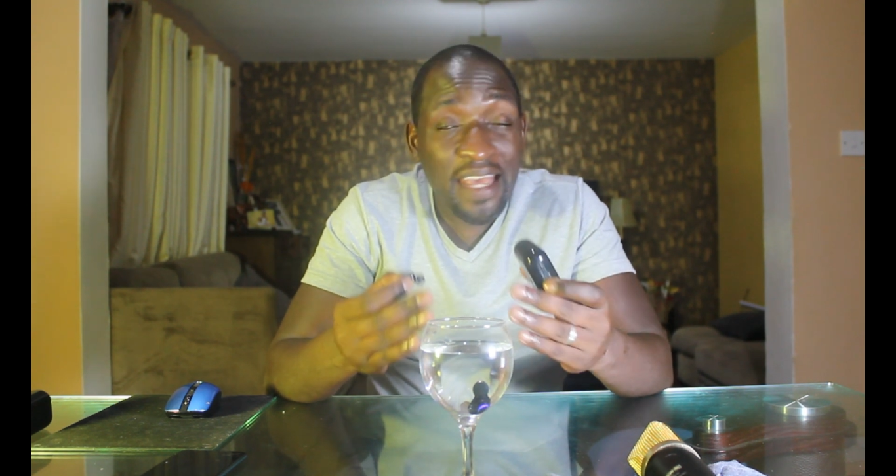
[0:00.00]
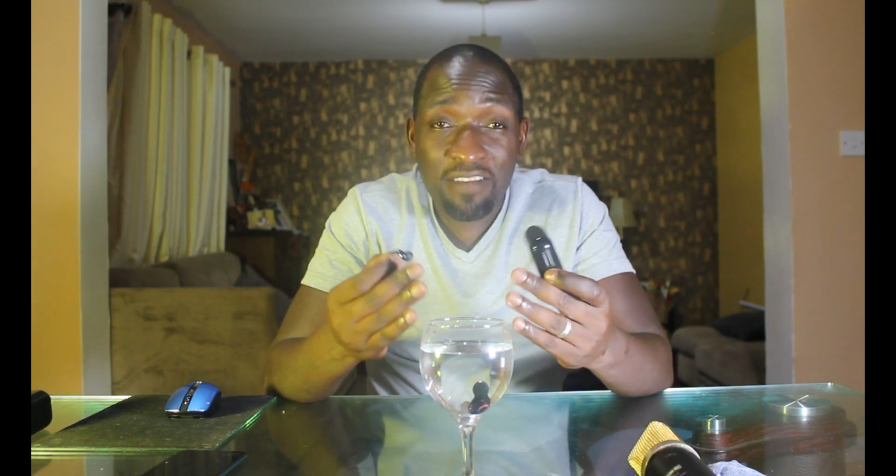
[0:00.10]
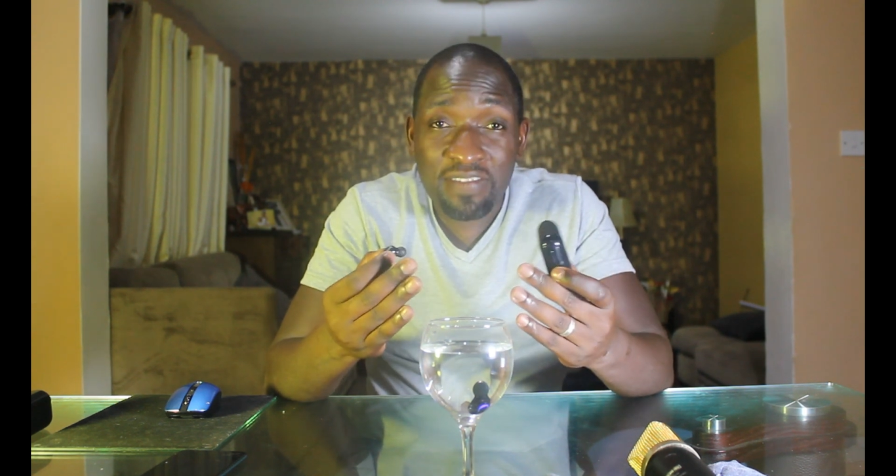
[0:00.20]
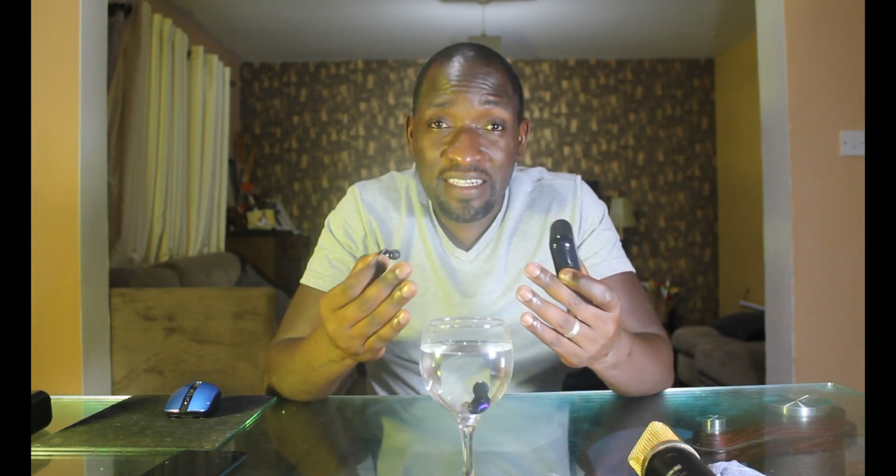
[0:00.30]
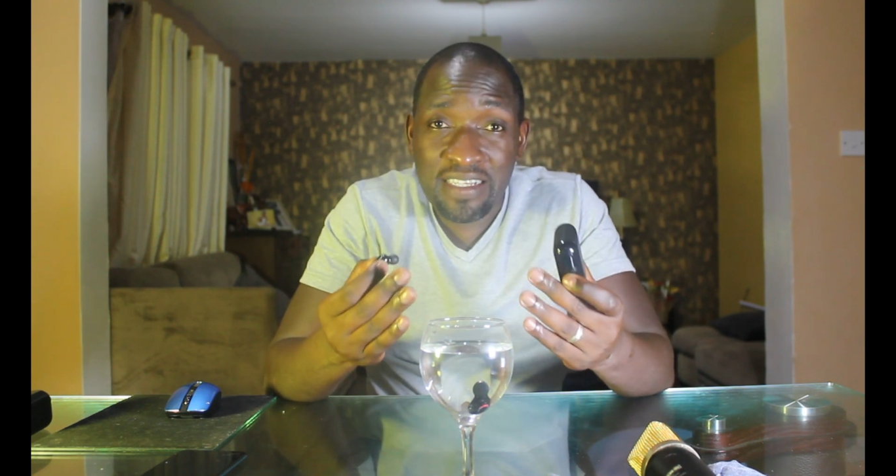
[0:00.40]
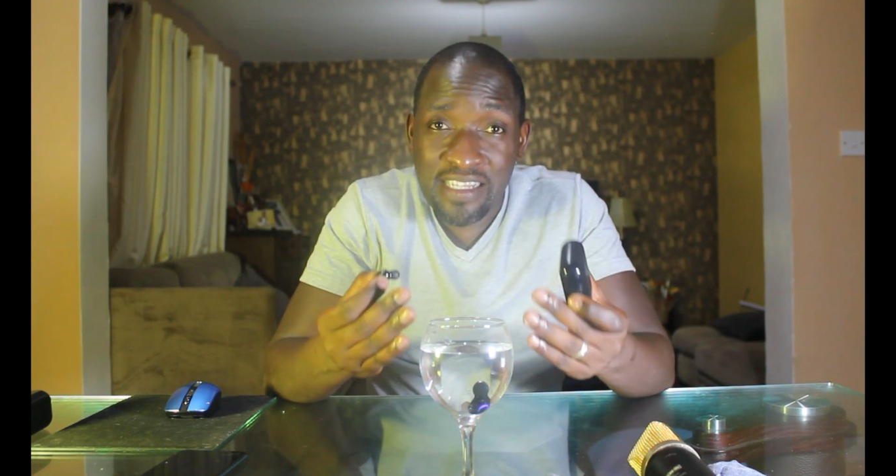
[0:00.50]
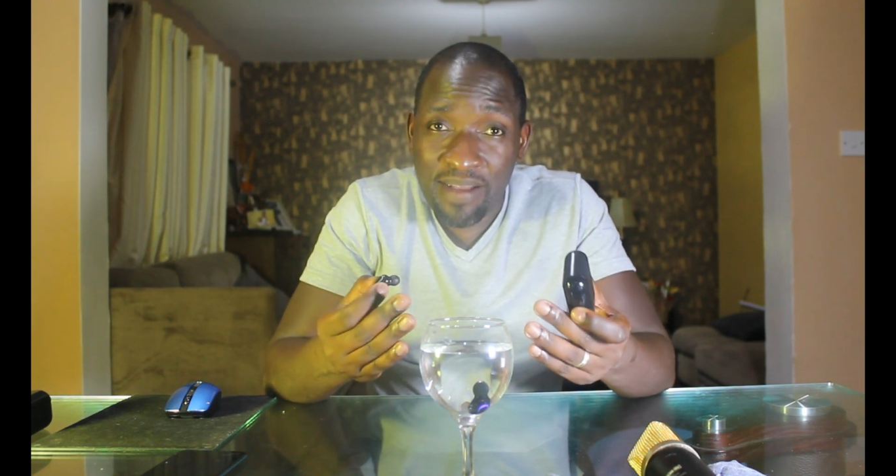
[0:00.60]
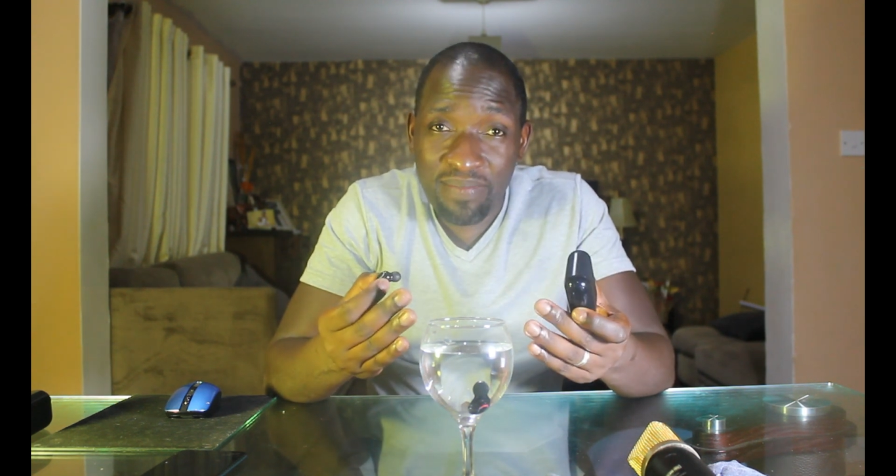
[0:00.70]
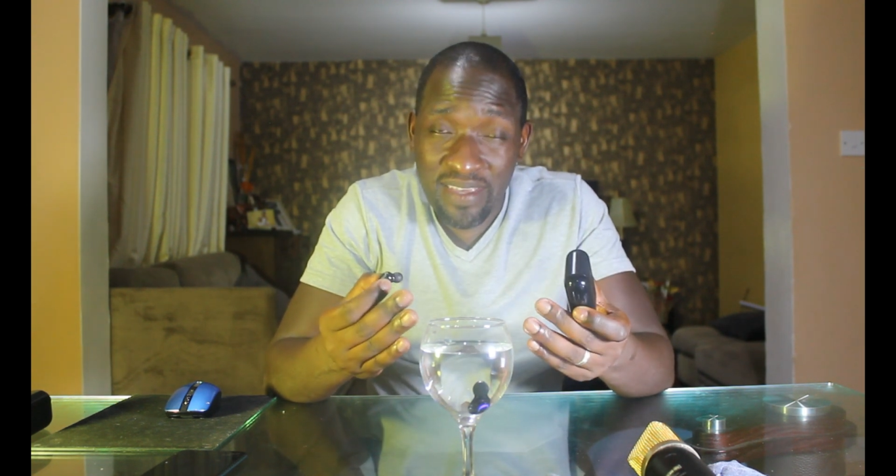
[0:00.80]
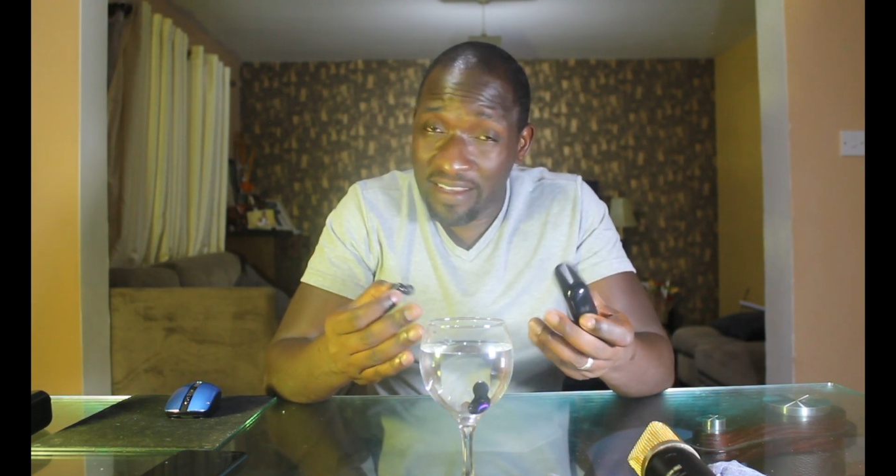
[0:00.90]
if that is
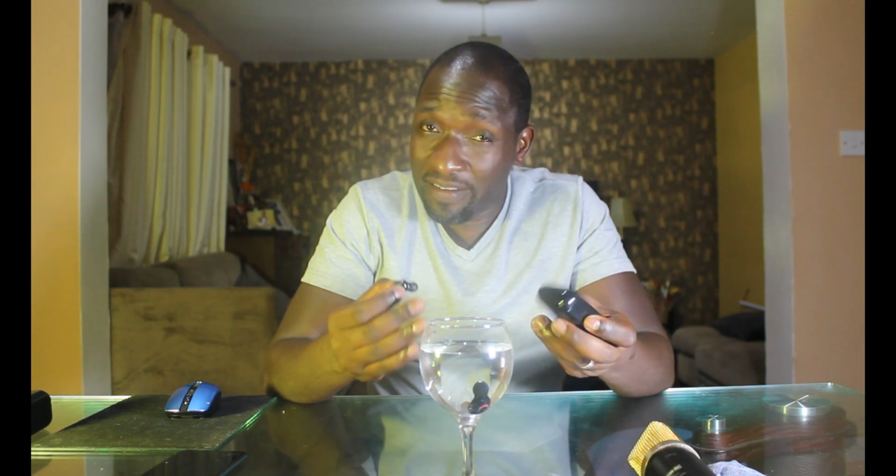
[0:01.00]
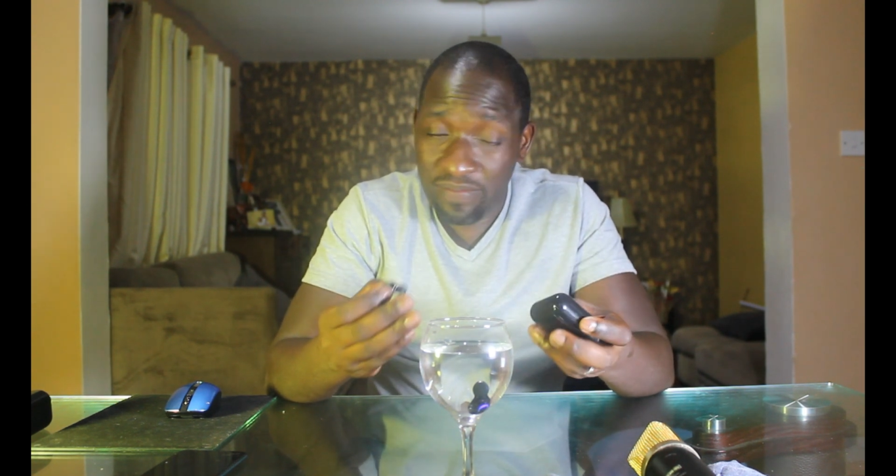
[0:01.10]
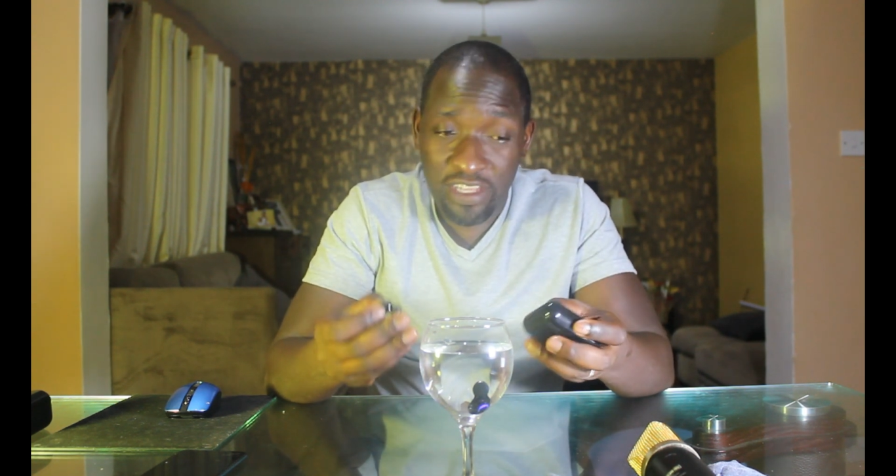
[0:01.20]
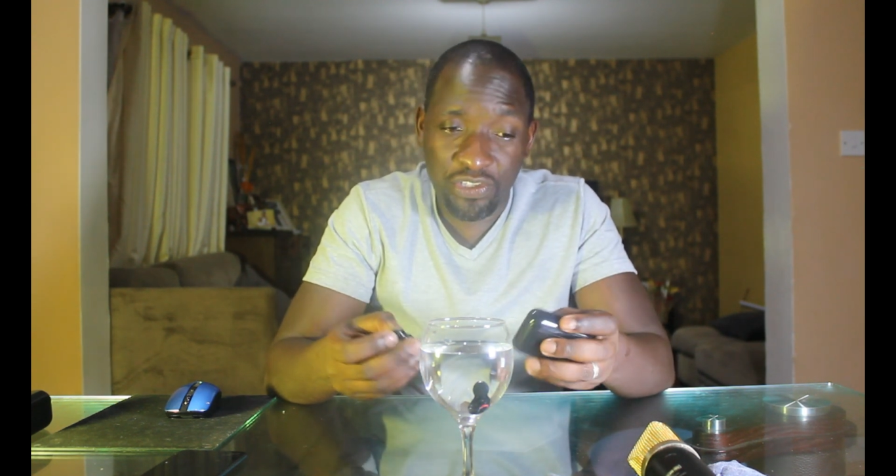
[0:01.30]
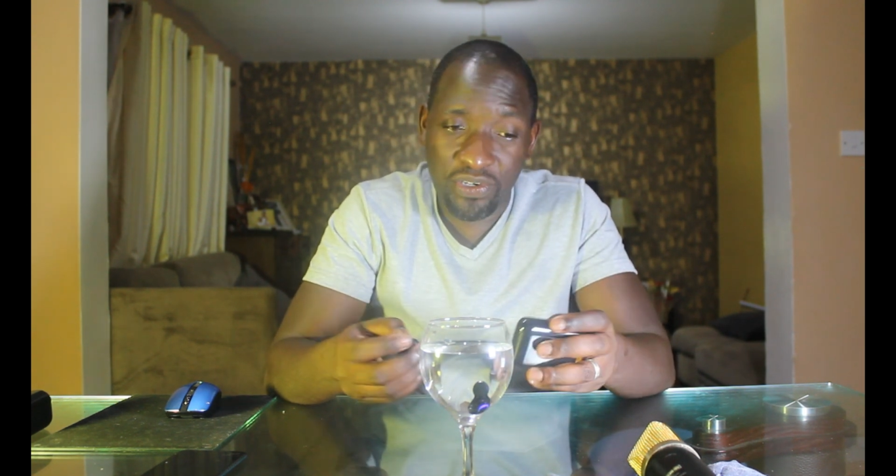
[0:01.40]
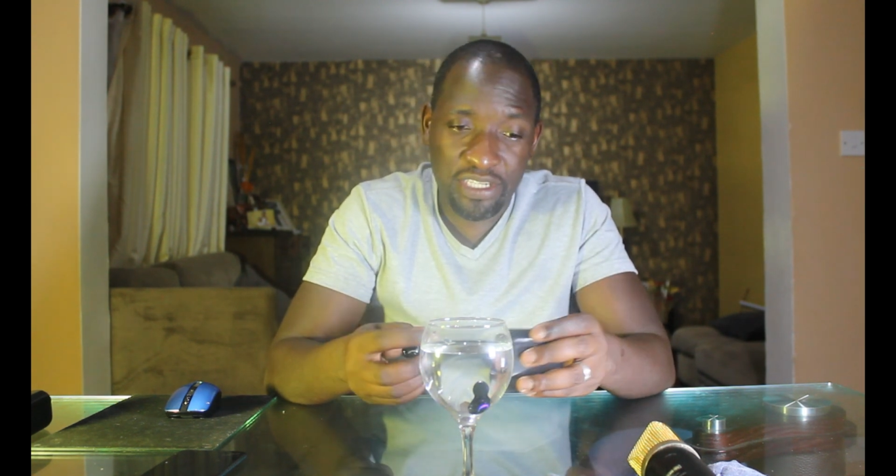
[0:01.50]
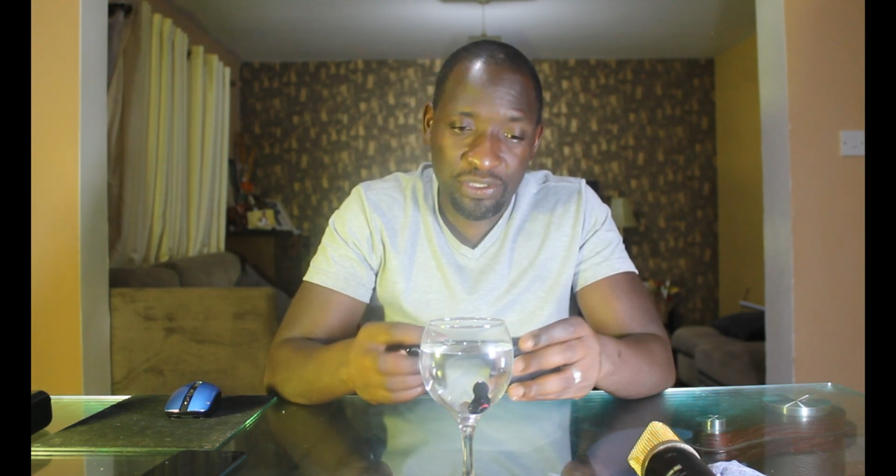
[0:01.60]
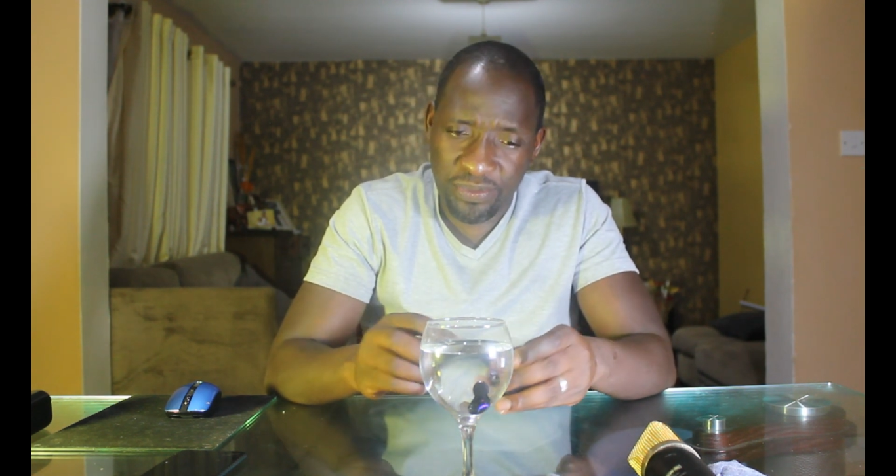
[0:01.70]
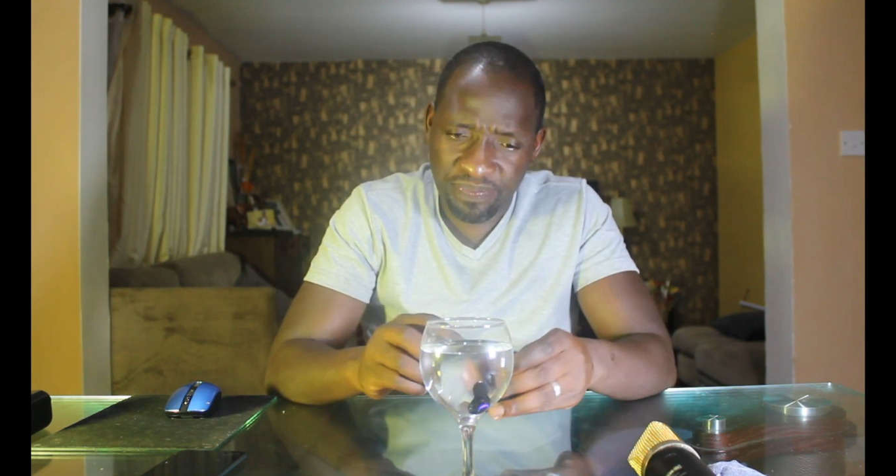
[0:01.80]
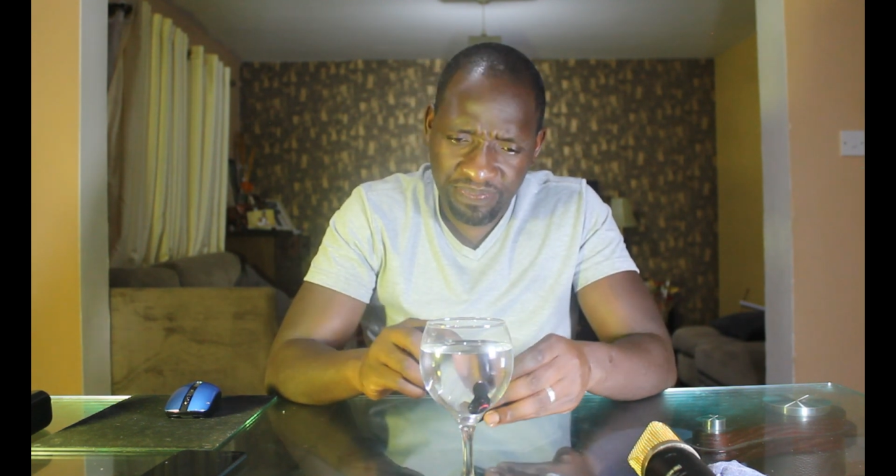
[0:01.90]
something that you're into.